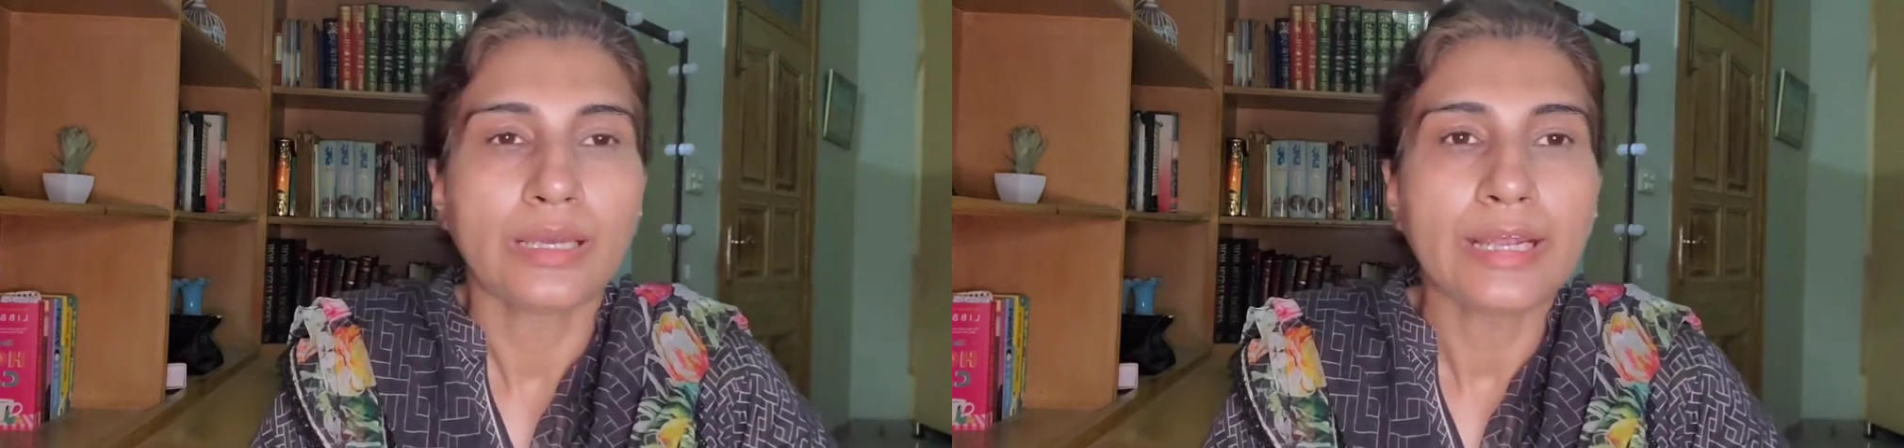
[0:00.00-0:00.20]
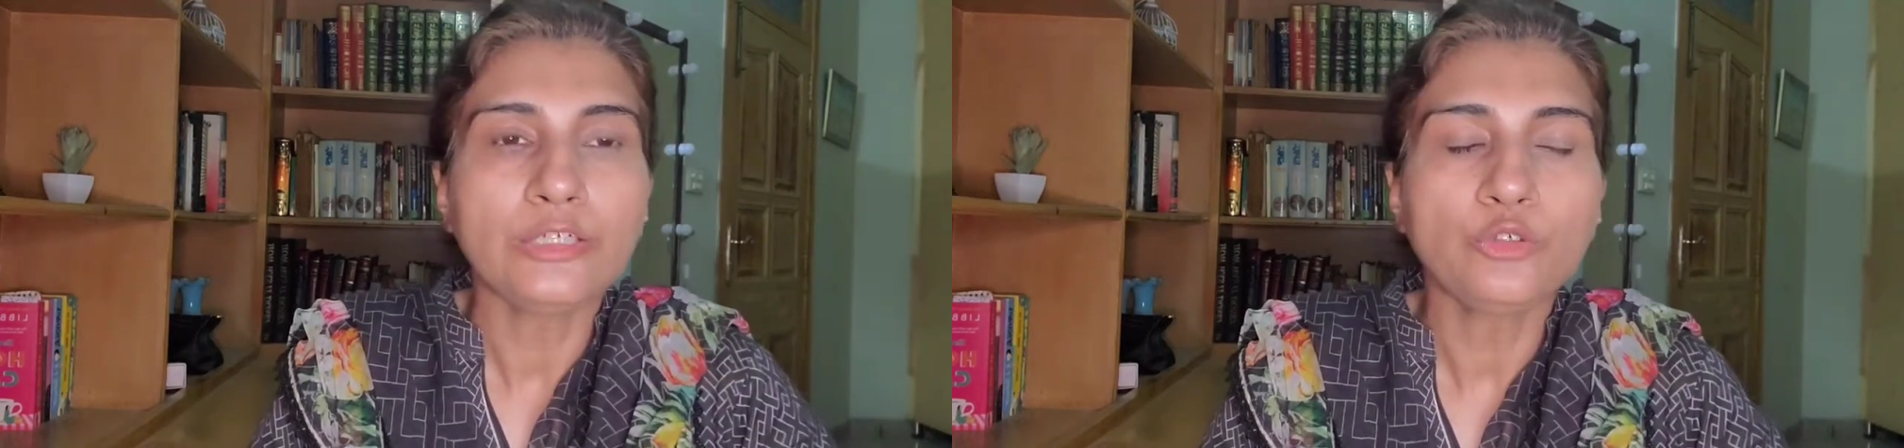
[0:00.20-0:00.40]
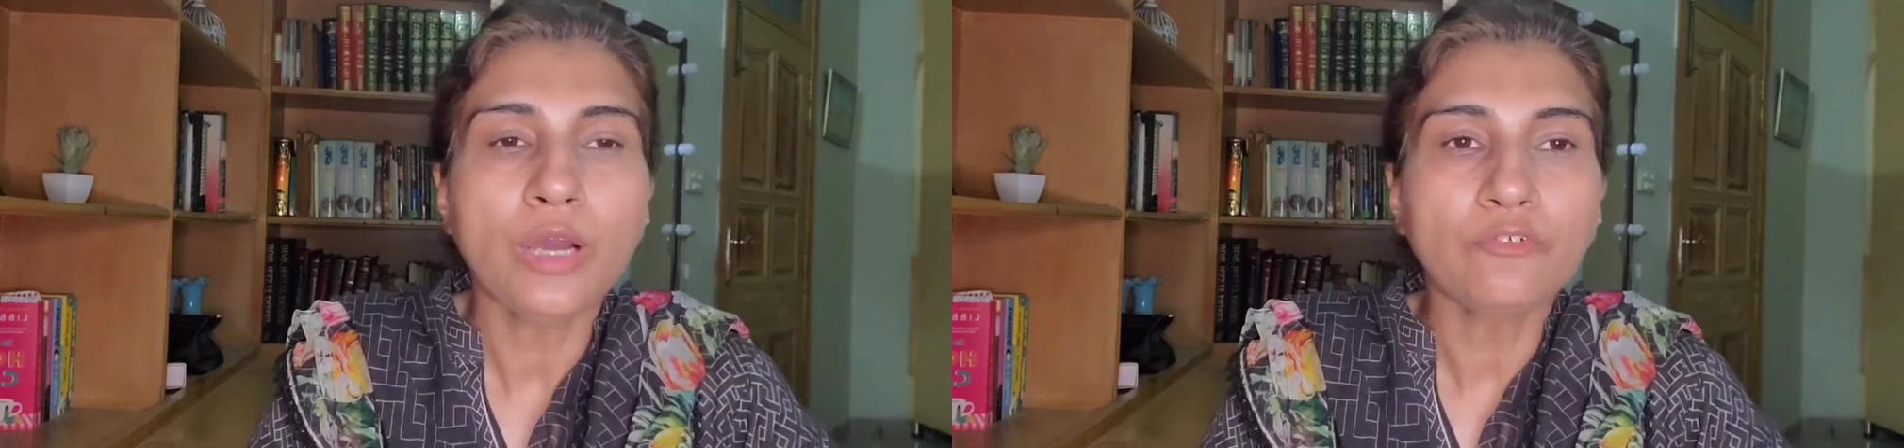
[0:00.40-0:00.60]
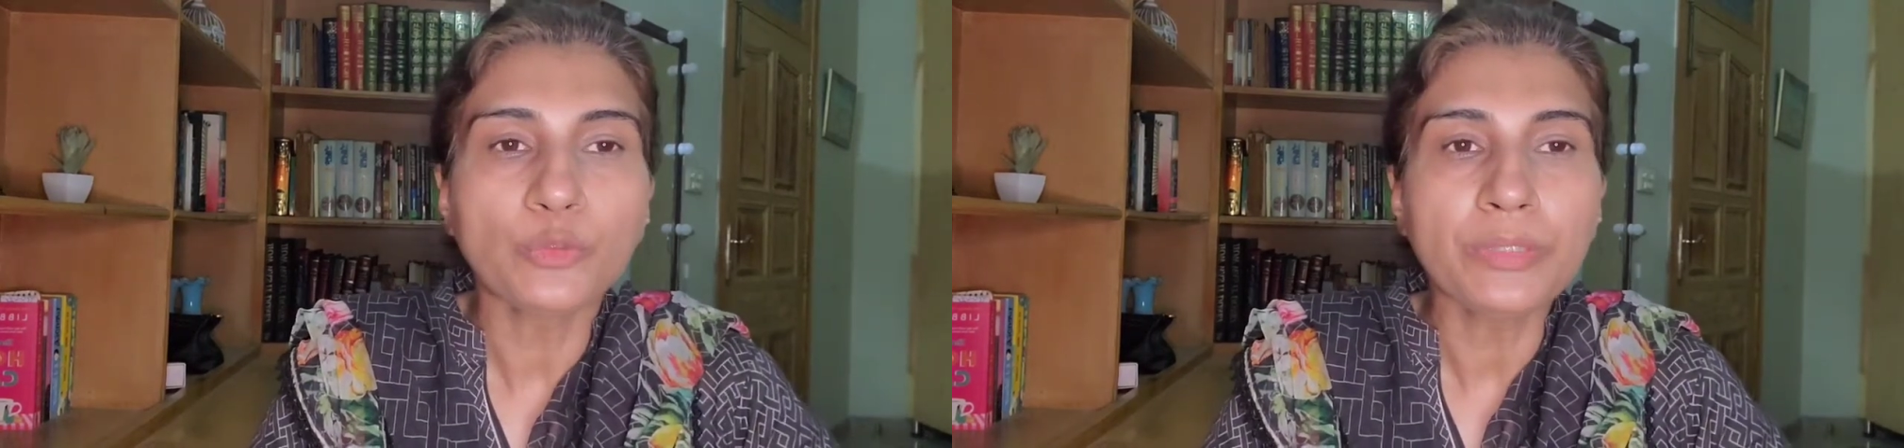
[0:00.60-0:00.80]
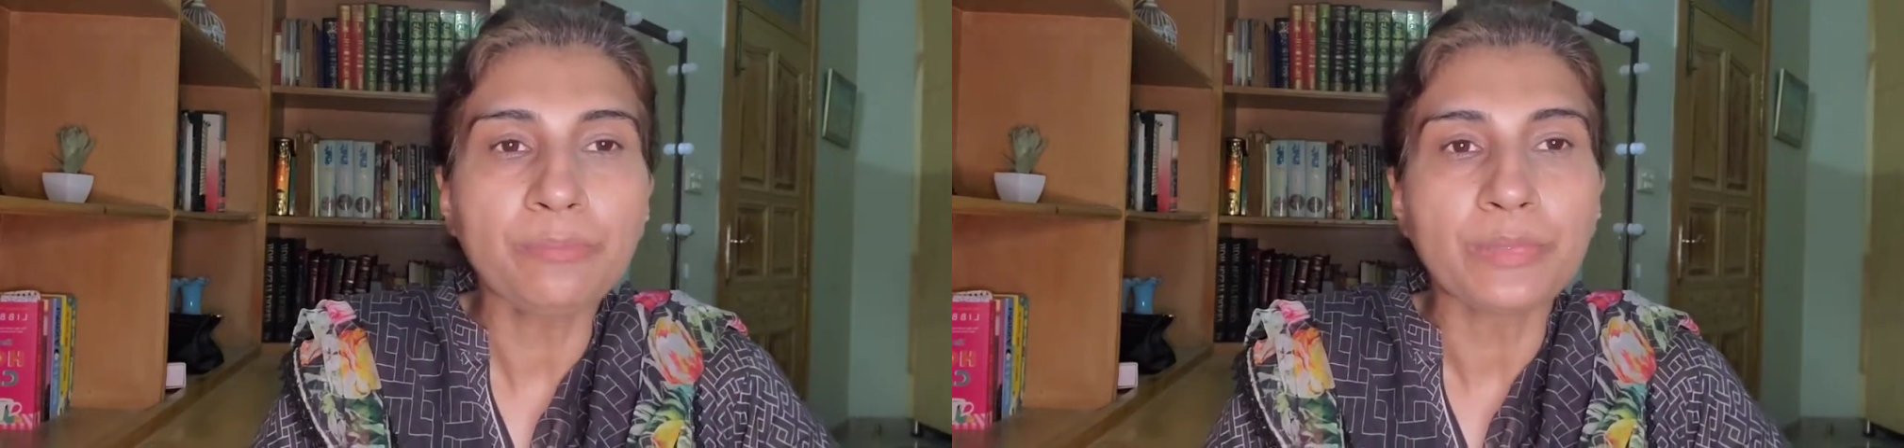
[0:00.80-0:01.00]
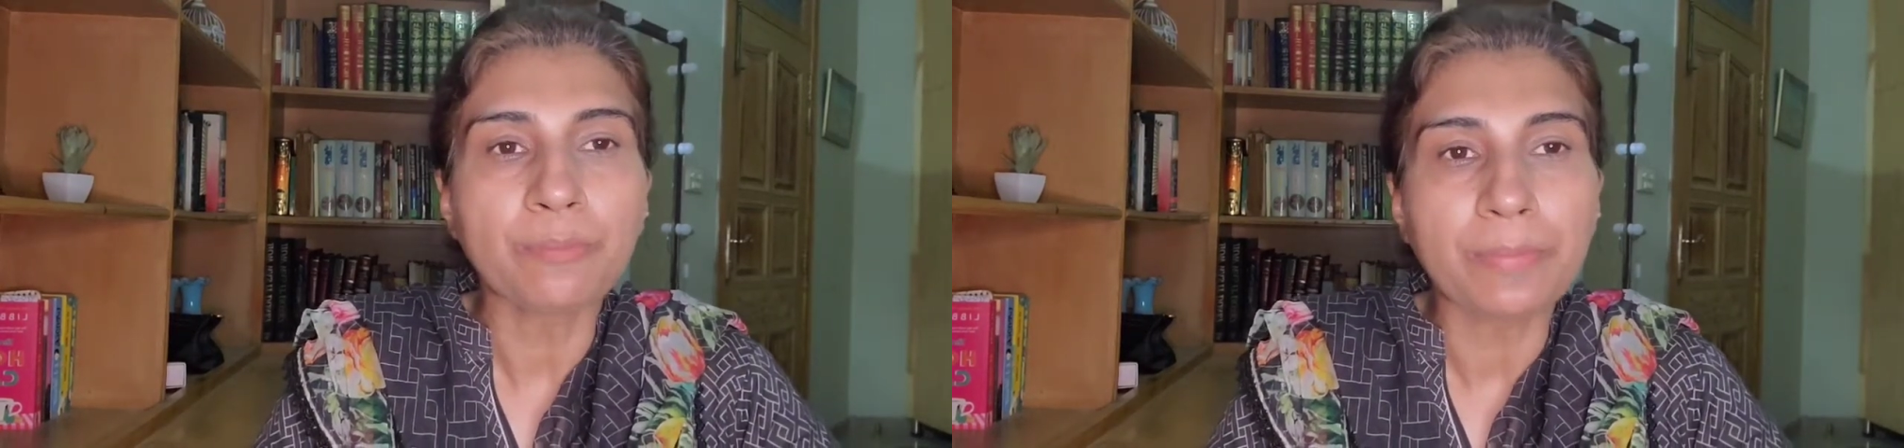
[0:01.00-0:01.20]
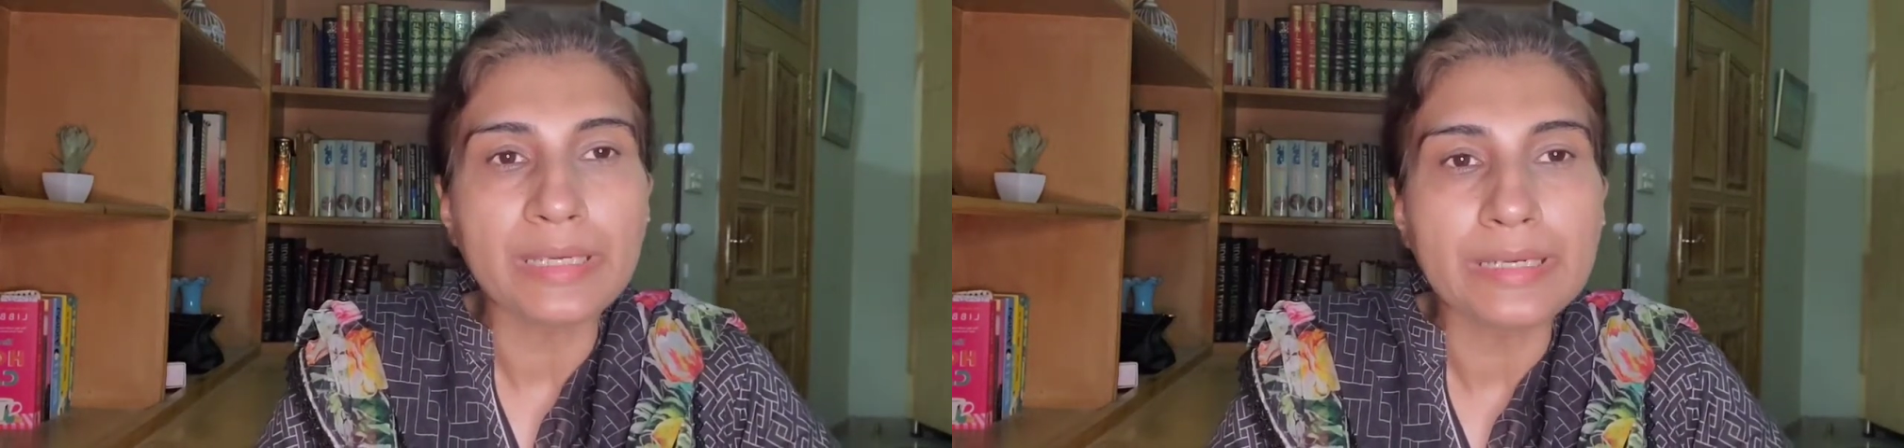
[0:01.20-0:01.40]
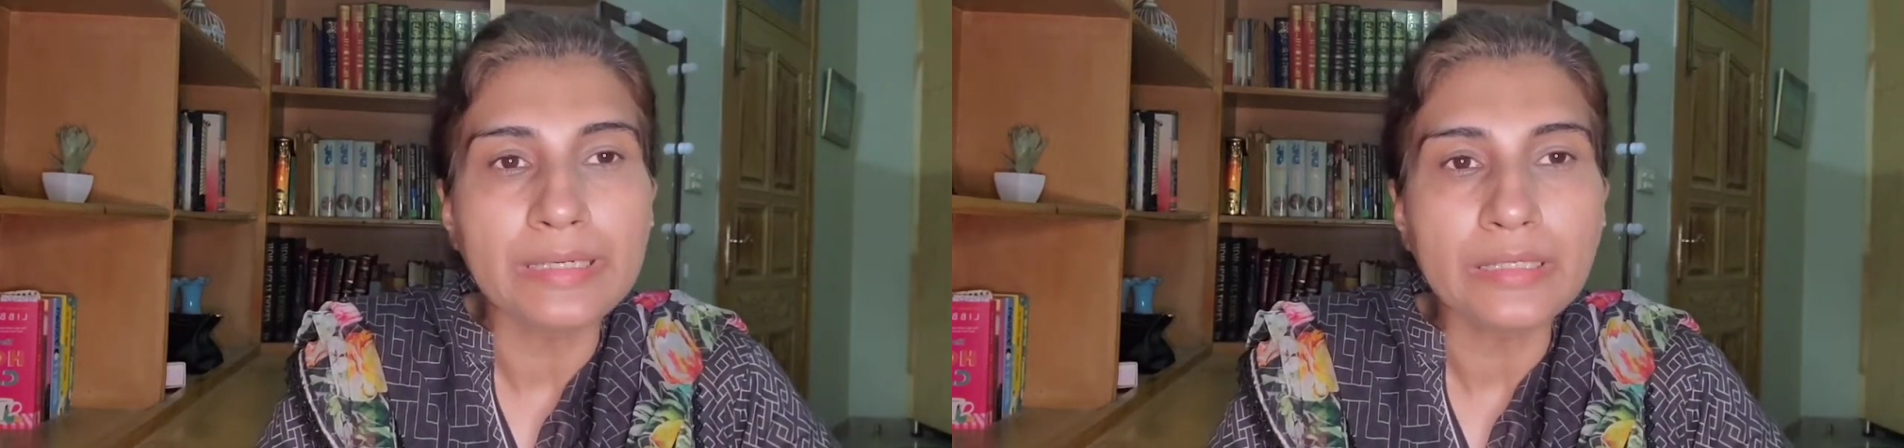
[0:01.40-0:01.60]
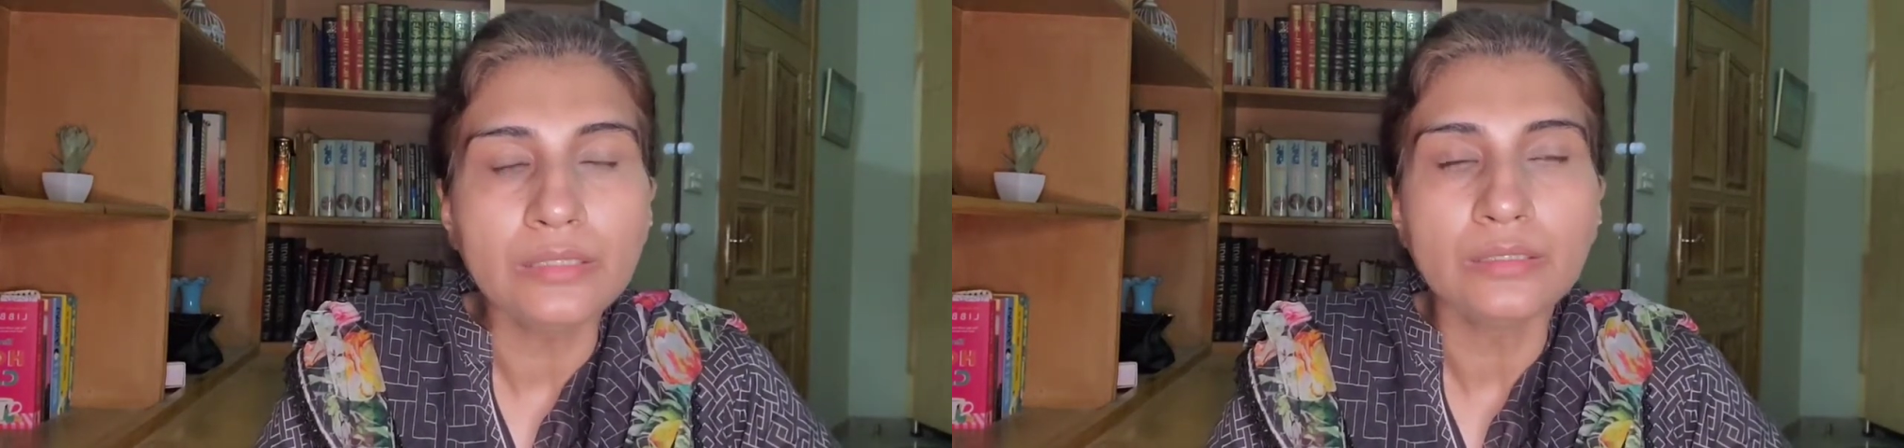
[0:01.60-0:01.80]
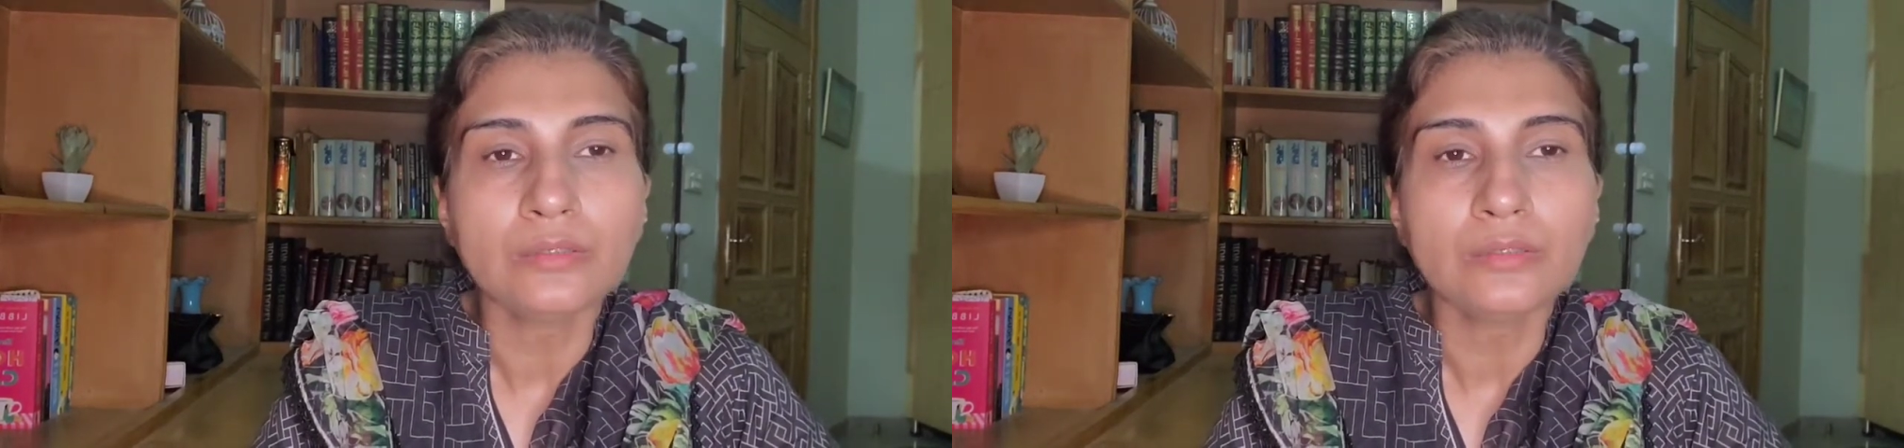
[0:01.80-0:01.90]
and you have to be prepared